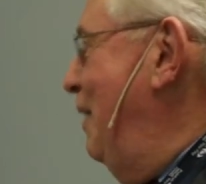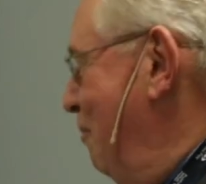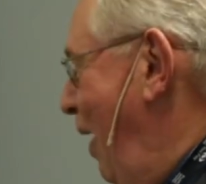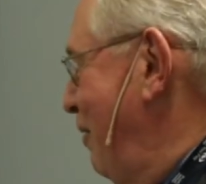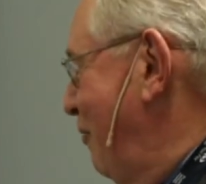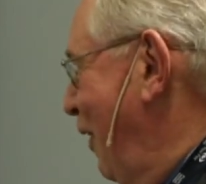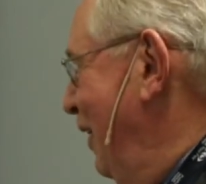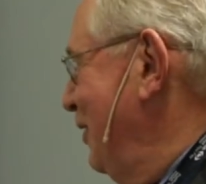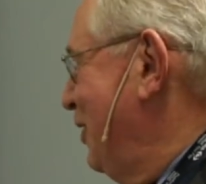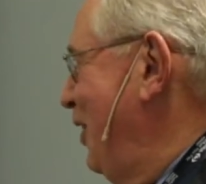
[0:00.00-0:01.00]
my
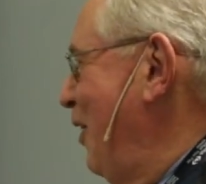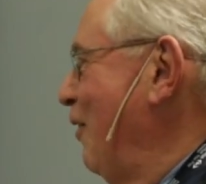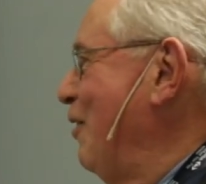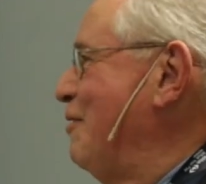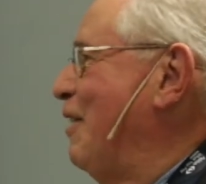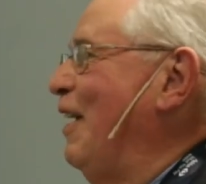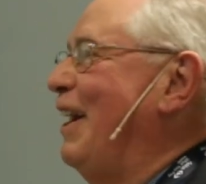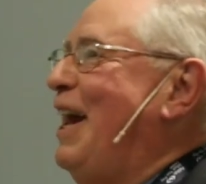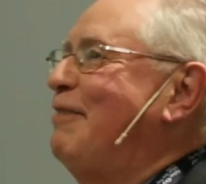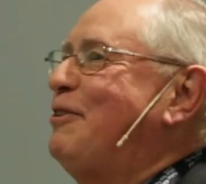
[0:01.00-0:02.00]
friends here who've
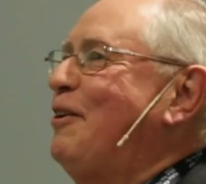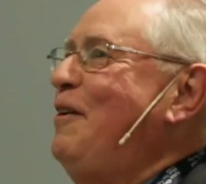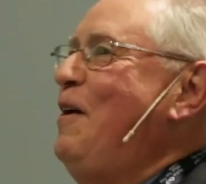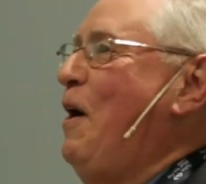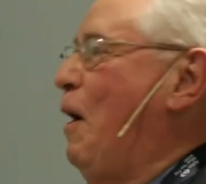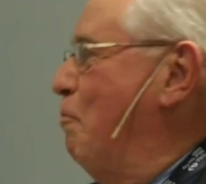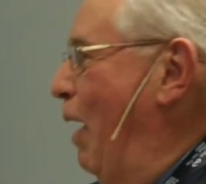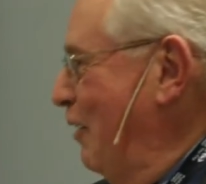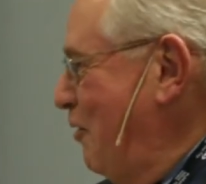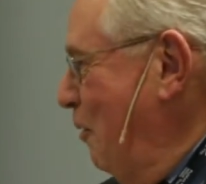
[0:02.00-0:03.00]
gone after a
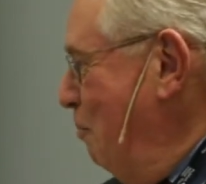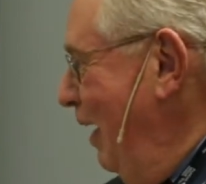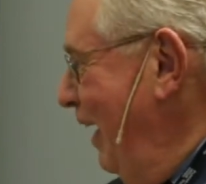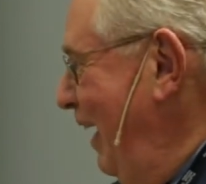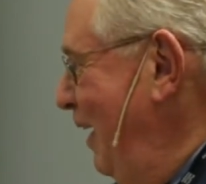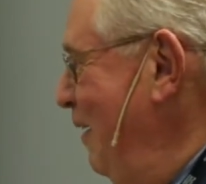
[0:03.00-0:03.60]
batch of money